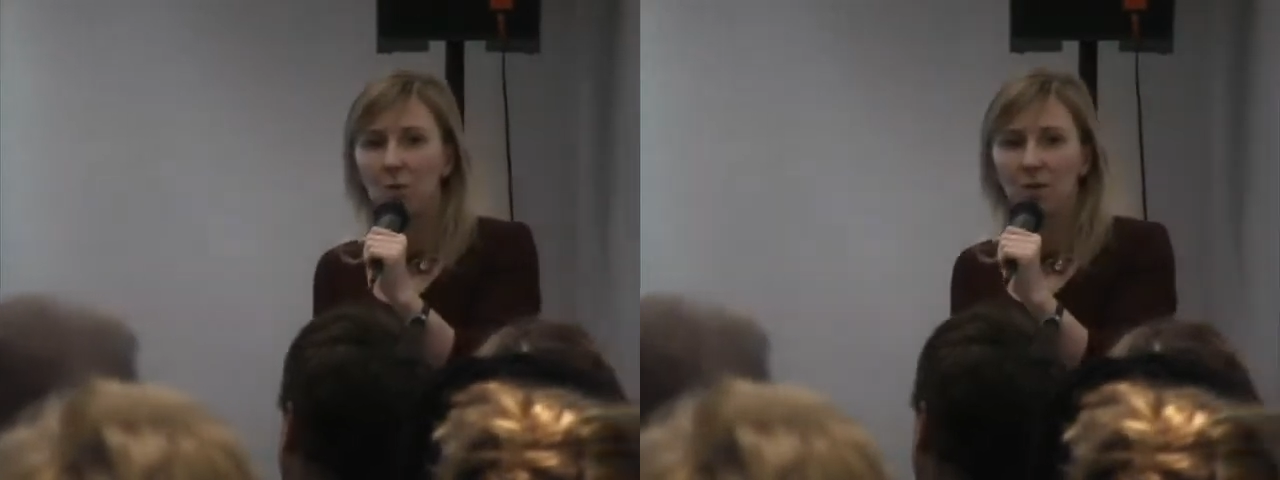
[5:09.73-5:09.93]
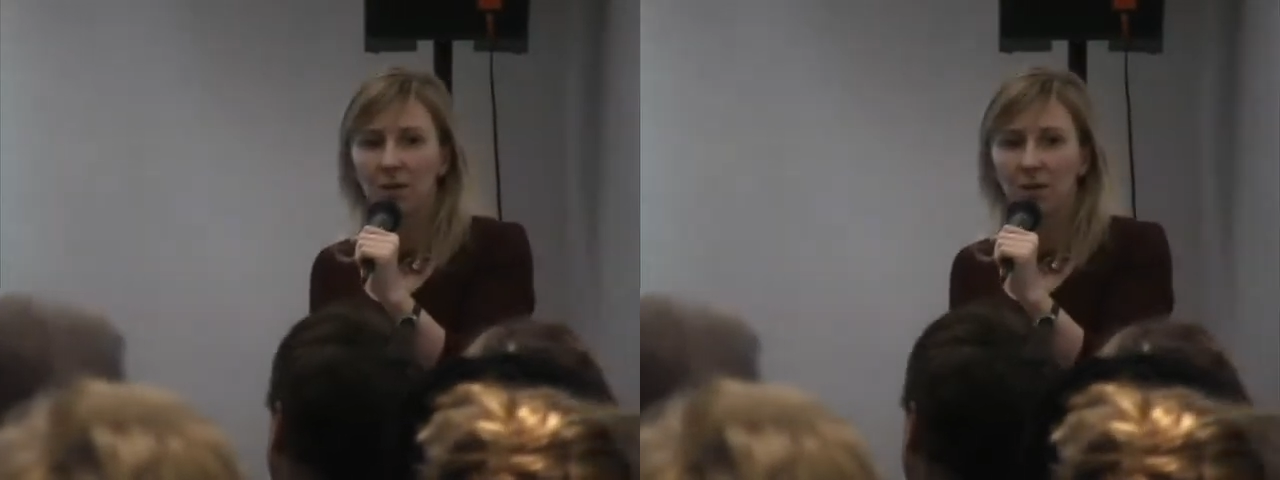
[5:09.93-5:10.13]

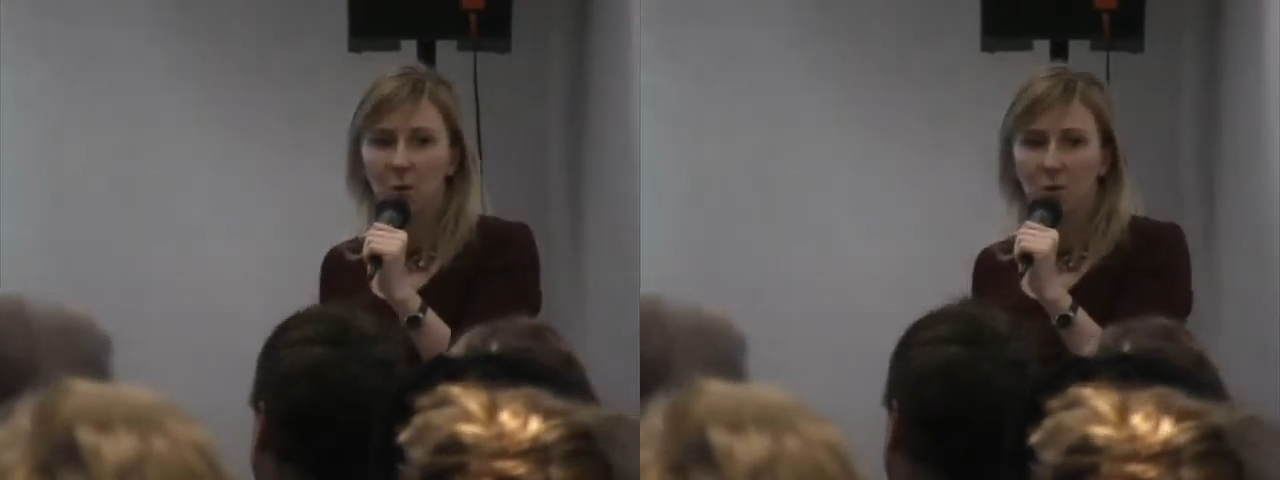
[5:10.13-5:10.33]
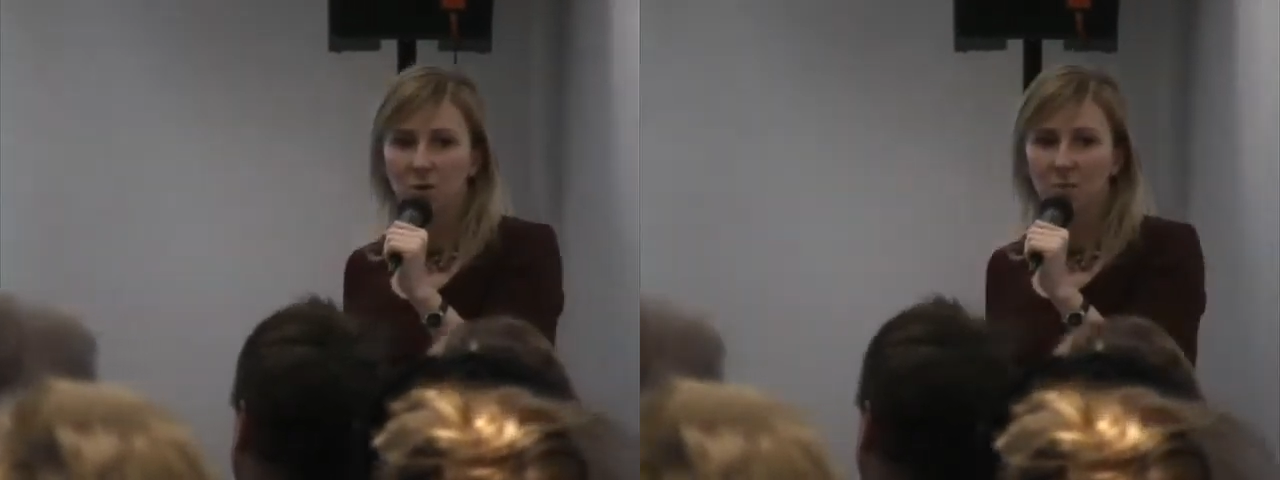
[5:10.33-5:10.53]
B1
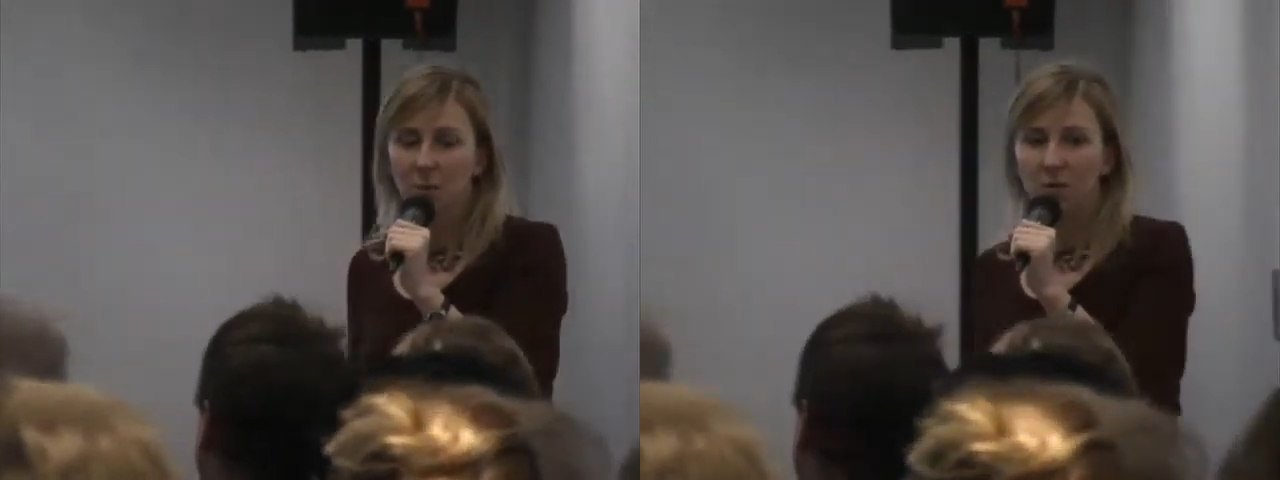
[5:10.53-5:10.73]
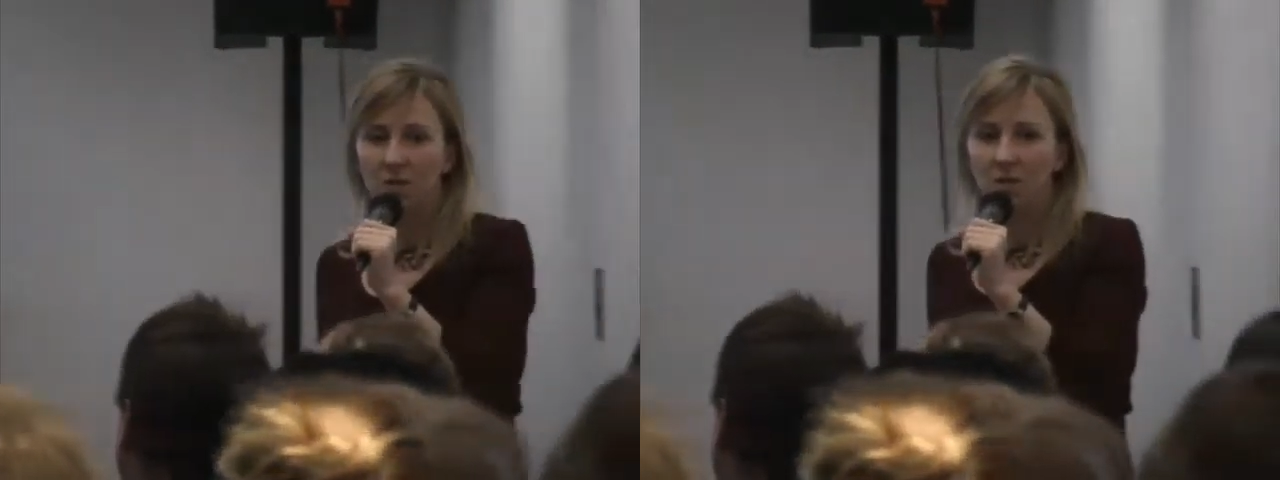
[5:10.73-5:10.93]
in
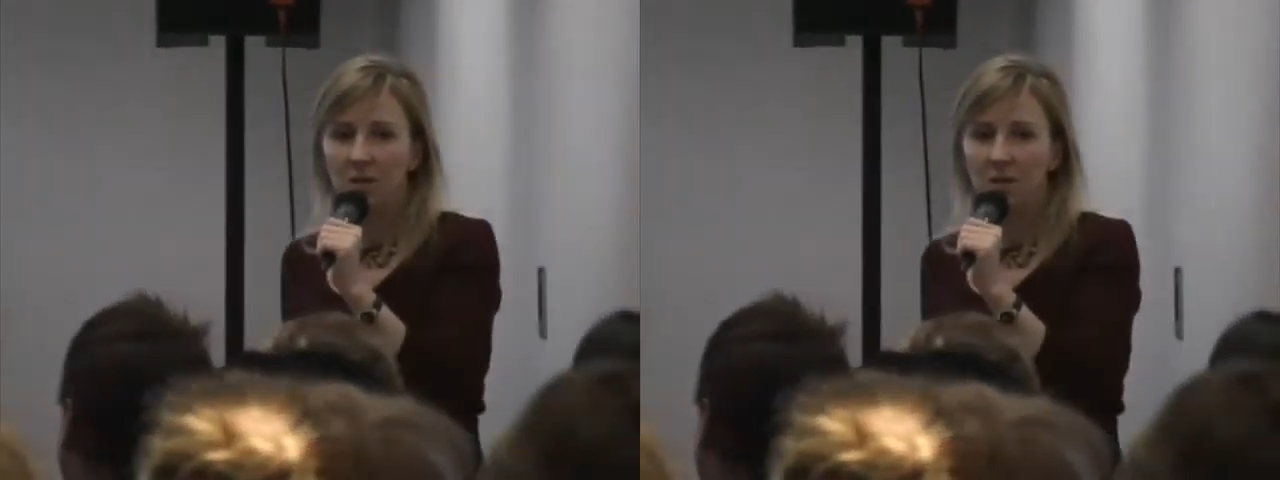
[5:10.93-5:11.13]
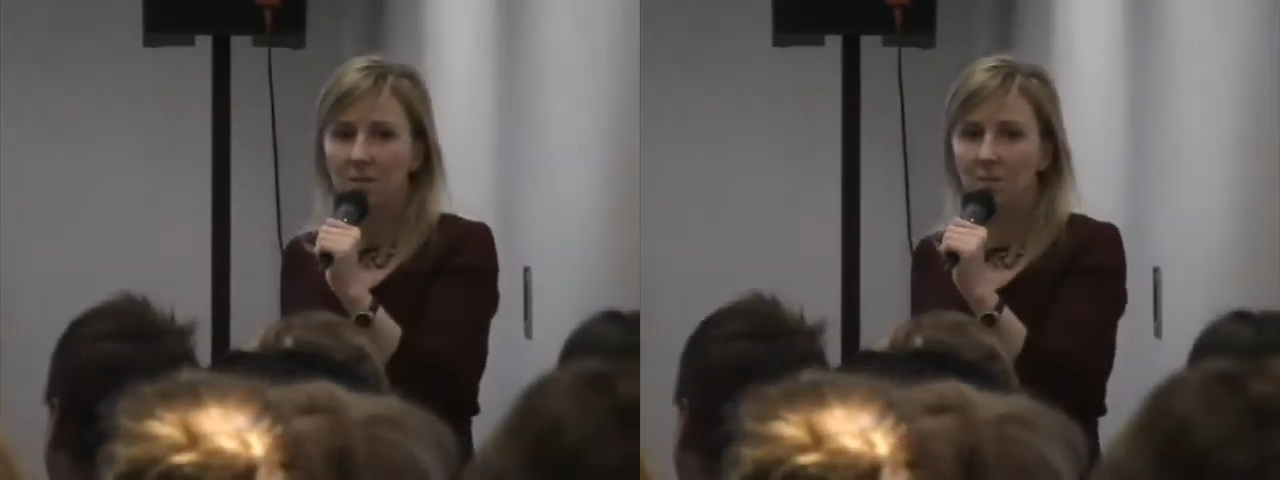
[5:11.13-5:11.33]
course books,